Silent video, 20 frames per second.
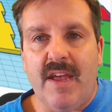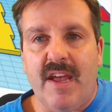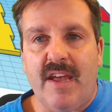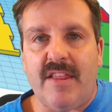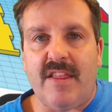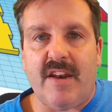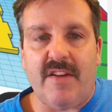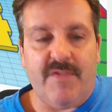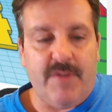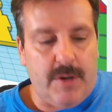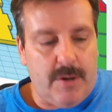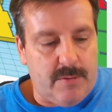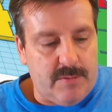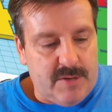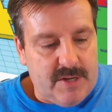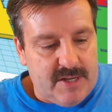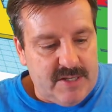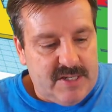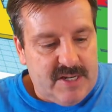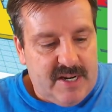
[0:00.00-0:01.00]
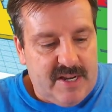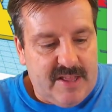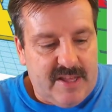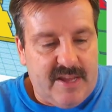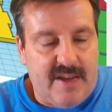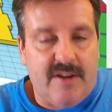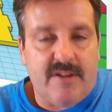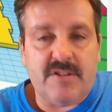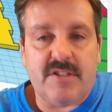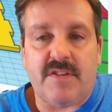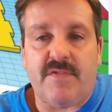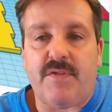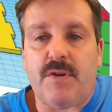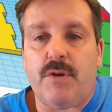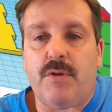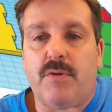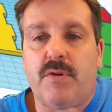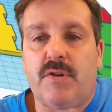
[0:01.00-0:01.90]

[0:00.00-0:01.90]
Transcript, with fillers: And then if you don't touch anything else, if you do